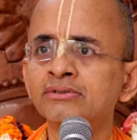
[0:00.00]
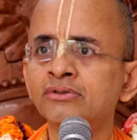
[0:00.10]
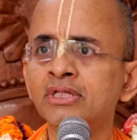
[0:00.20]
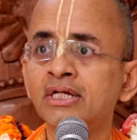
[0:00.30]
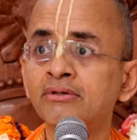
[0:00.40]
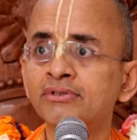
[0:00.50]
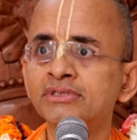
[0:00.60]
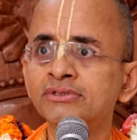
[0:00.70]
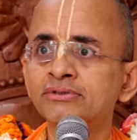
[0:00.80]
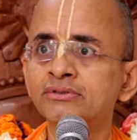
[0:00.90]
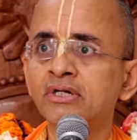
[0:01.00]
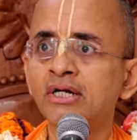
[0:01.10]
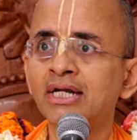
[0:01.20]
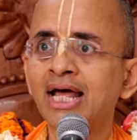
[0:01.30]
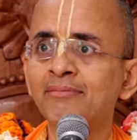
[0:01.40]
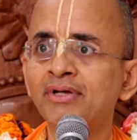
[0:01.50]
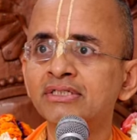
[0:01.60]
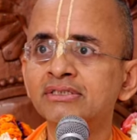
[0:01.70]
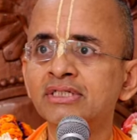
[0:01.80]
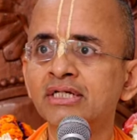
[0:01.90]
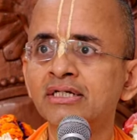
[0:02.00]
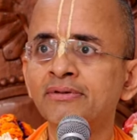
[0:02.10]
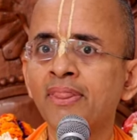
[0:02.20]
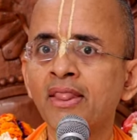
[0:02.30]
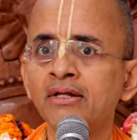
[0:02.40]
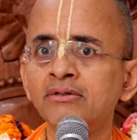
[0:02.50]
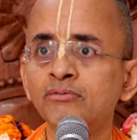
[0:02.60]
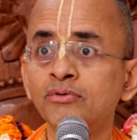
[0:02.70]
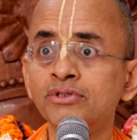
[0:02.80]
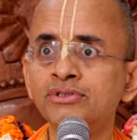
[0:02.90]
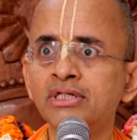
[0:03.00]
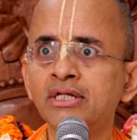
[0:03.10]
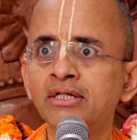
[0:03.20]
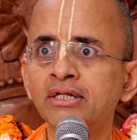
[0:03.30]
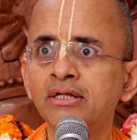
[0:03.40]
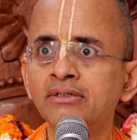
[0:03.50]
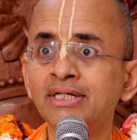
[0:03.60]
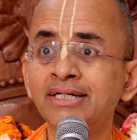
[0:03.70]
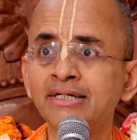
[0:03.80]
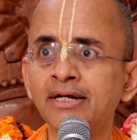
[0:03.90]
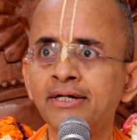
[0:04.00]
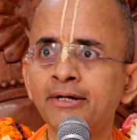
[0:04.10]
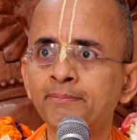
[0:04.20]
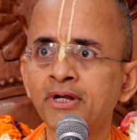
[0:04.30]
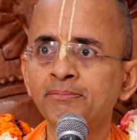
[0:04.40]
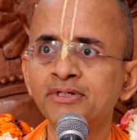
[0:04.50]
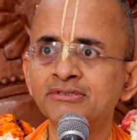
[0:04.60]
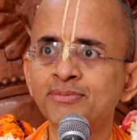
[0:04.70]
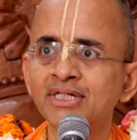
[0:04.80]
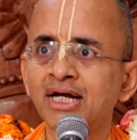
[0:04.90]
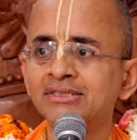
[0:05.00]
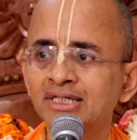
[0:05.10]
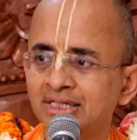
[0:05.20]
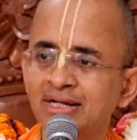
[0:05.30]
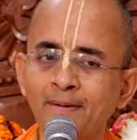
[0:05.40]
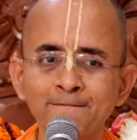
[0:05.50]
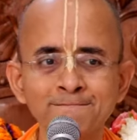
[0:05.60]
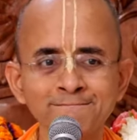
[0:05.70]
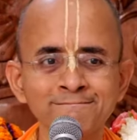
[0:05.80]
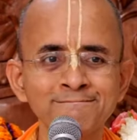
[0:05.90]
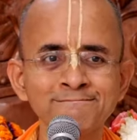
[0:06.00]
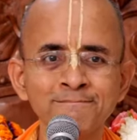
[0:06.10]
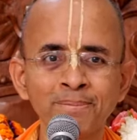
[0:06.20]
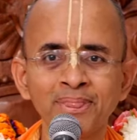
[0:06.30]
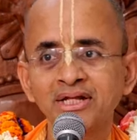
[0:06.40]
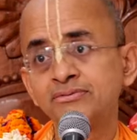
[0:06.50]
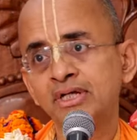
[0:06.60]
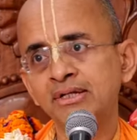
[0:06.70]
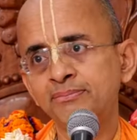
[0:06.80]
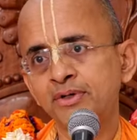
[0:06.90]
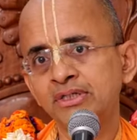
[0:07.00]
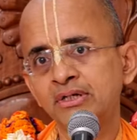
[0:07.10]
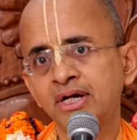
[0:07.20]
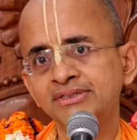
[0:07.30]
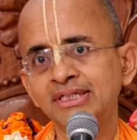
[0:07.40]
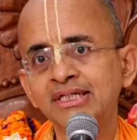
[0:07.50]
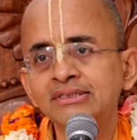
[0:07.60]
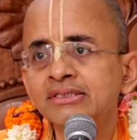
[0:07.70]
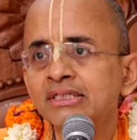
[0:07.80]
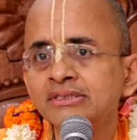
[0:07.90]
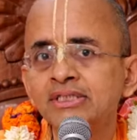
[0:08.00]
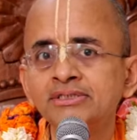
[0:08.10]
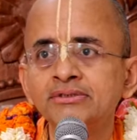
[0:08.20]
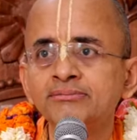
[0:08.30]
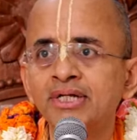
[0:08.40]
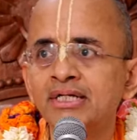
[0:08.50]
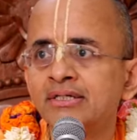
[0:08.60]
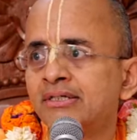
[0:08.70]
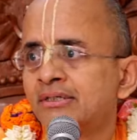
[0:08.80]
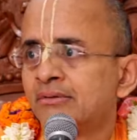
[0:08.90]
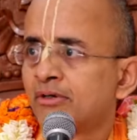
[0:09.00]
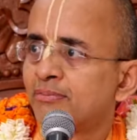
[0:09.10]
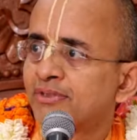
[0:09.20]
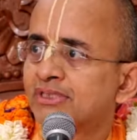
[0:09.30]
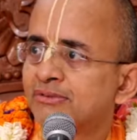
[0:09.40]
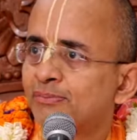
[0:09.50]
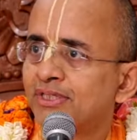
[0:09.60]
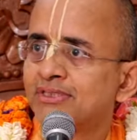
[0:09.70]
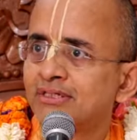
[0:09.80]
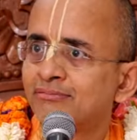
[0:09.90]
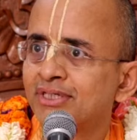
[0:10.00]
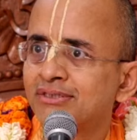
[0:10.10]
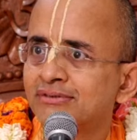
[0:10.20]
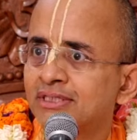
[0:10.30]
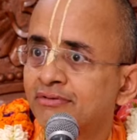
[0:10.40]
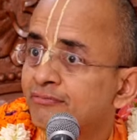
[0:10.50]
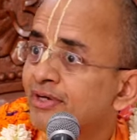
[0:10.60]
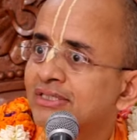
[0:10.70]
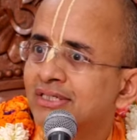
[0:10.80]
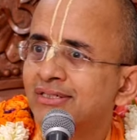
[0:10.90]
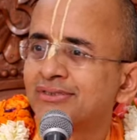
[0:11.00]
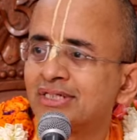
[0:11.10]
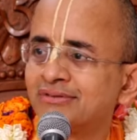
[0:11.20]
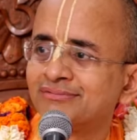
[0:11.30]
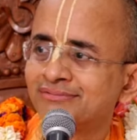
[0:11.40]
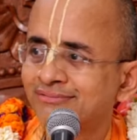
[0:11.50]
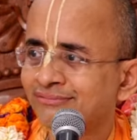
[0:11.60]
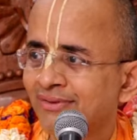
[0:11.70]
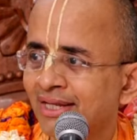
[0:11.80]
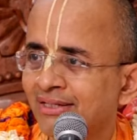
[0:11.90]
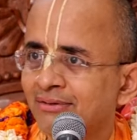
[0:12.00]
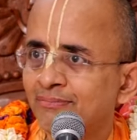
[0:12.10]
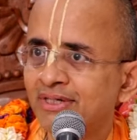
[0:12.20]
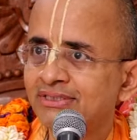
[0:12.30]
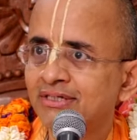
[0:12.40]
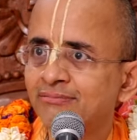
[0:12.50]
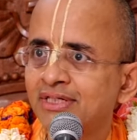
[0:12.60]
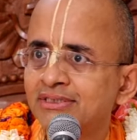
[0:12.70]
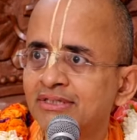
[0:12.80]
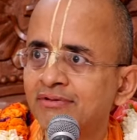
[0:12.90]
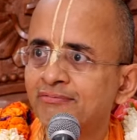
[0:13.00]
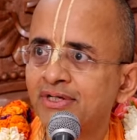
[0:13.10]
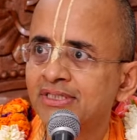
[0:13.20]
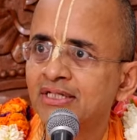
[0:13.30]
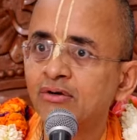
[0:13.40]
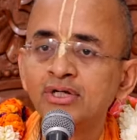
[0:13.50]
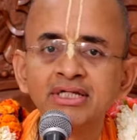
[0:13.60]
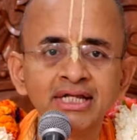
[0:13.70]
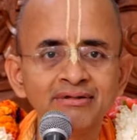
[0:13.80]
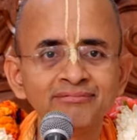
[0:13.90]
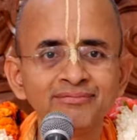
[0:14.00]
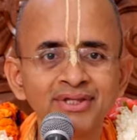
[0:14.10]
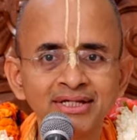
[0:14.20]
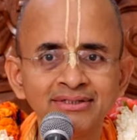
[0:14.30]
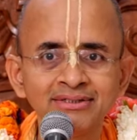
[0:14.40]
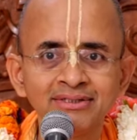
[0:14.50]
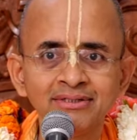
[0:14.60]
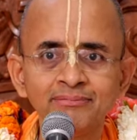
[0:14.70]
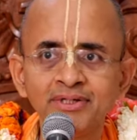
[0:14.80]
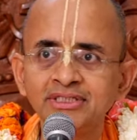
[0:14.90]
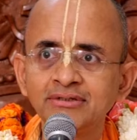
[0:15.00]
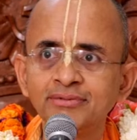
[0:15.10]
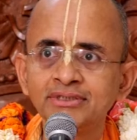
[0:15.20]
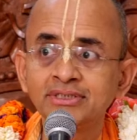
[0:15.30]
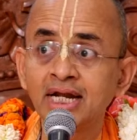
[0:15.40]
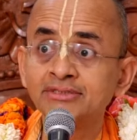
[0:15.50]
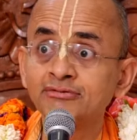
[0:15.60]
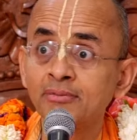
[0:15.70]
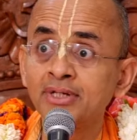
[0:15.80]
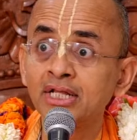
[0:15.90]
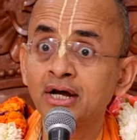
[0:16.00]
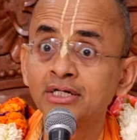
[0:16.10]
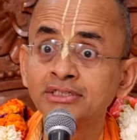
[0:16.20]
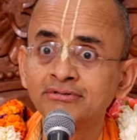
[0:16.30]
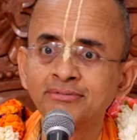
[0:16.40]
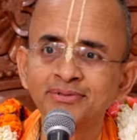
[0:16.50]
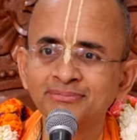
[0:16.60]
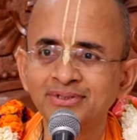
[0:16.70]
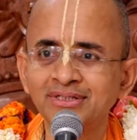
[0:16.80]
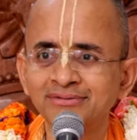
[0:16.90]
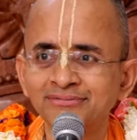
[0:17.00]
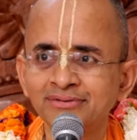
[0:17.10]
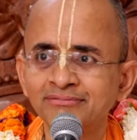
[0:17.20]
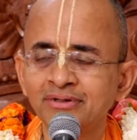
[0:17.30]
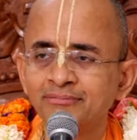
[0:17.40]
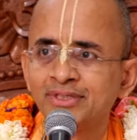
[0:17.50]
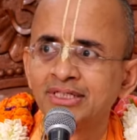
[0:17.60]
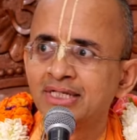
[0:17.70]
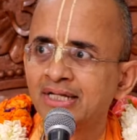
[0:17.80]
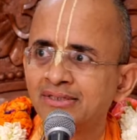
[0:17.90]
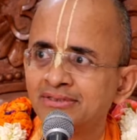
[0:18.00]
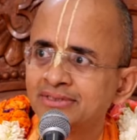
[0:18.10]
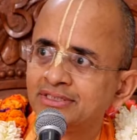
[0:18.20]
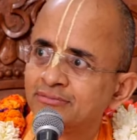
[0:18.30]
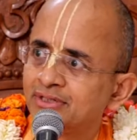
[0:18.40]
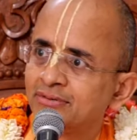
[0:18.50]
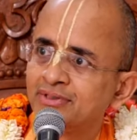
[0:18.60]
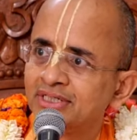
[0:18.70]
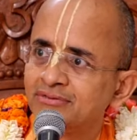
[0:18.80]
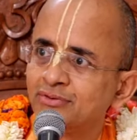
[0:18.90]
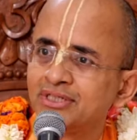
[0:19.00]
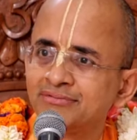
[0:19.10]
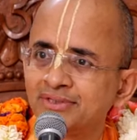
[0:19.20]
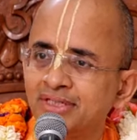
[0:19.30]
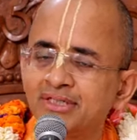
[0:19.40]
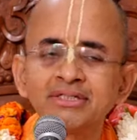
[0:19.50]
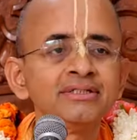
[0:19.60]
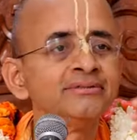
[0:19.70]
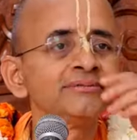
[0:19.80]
So the innovation should not damage the original intended purpose by the Acharya. Hmm? That's very important. Acharya's intention is to make Prabhupada says preaching means giving faith in Krishna. Preaching means giving faith in the holy name. Preaching means transforming the hearts of the people from being atheistic to becoming a devotee of the Lord.